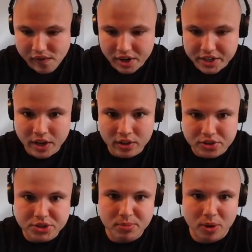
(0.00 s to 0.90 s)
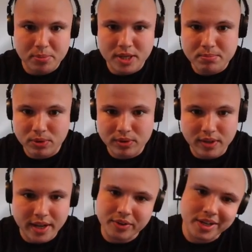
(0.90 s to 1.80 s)
Y'all are smart people.
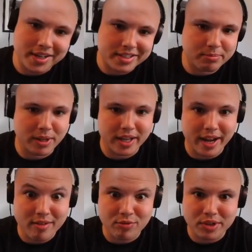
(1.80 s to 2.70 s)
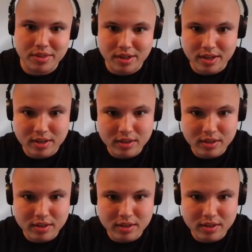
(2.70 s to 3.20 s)
I don't need to explain everything.